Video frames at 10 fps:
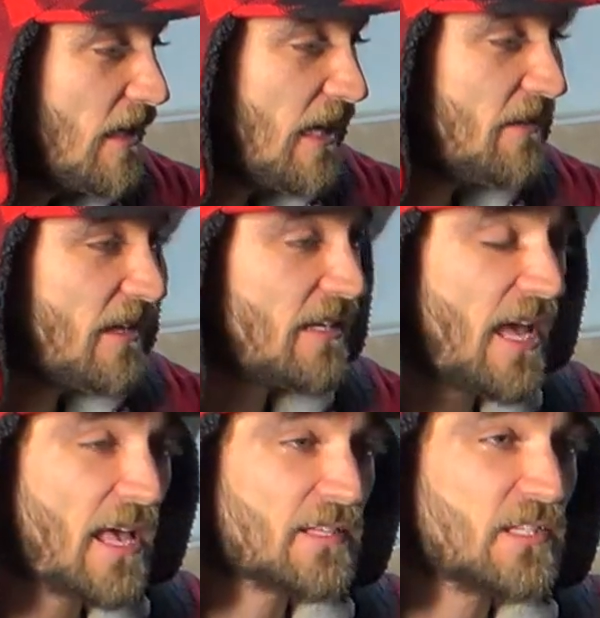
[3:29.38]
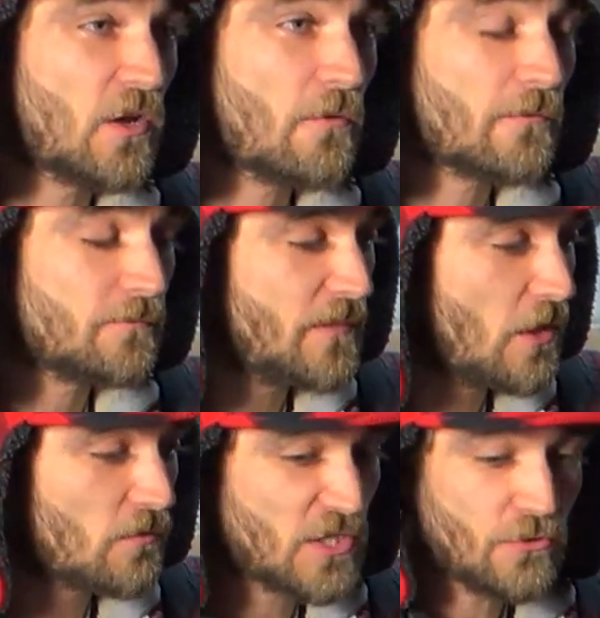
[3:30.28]
And then as 2
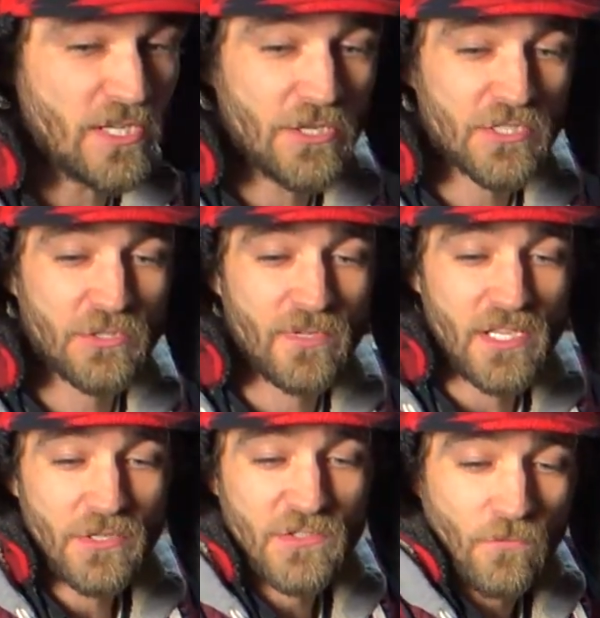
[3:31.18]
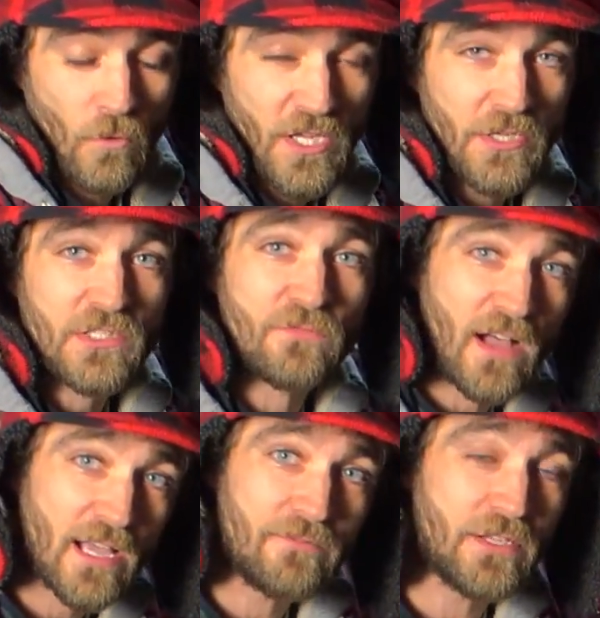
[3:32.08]
years, 3 years, 4 years,
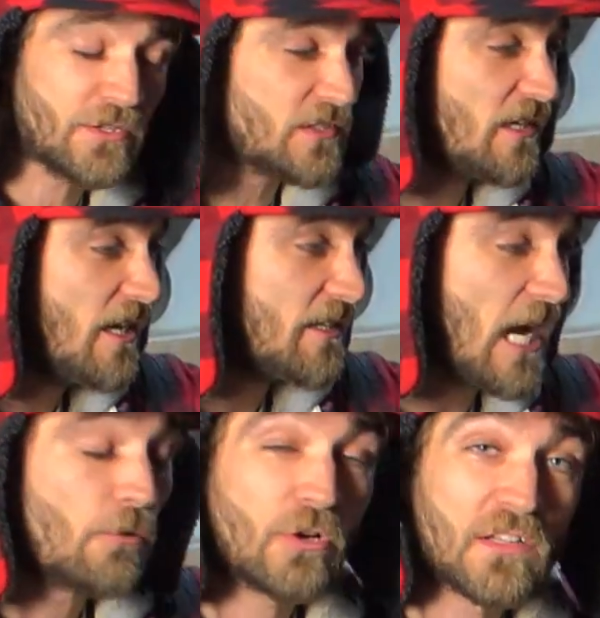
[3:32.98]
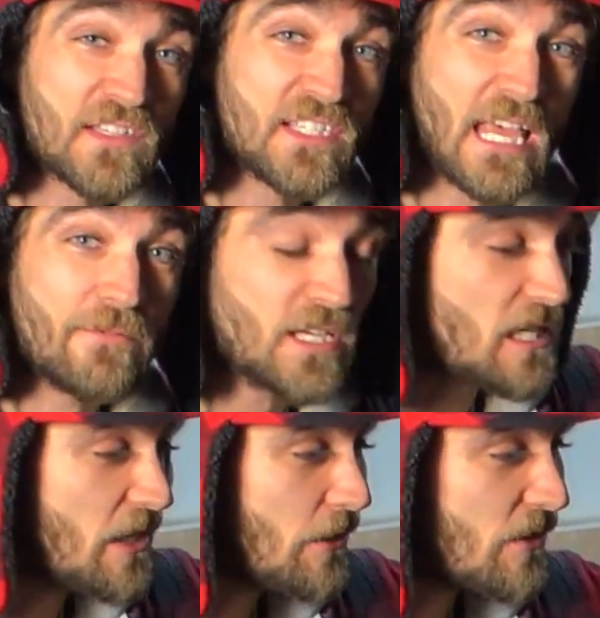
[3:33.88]
5 years, now we're on 7
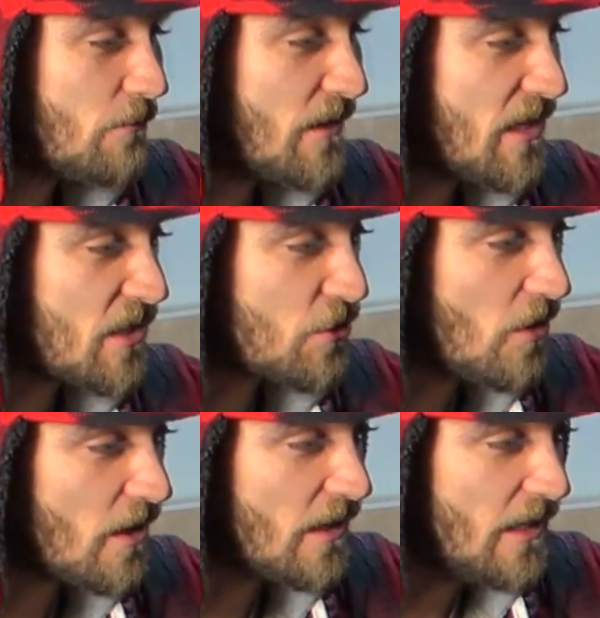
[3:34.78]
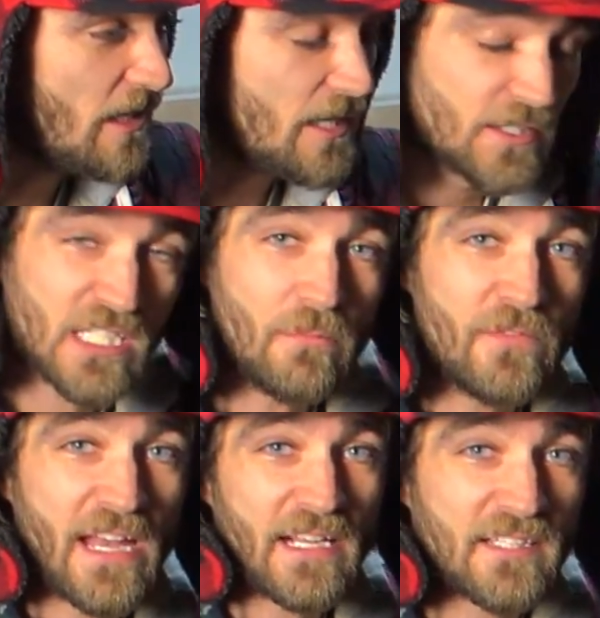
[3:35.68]
years with this truck. Some of
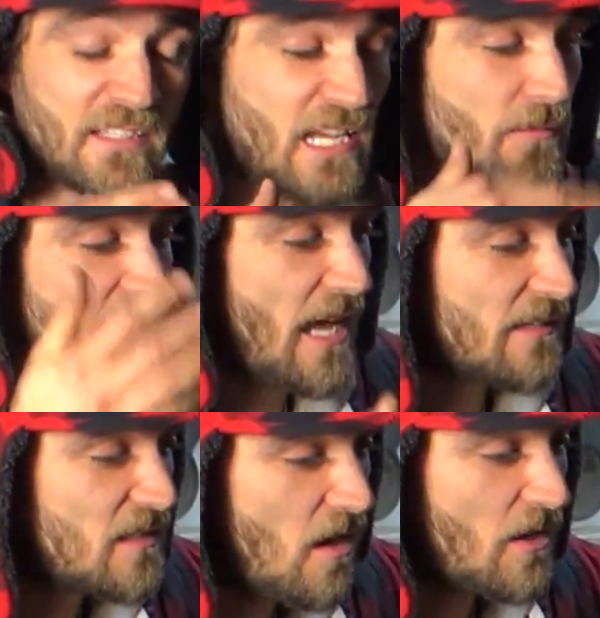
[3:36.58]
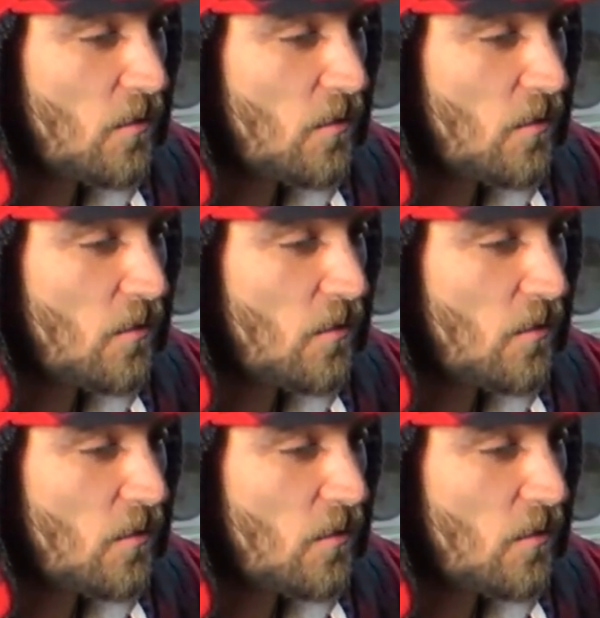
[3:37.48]
that excitement has gone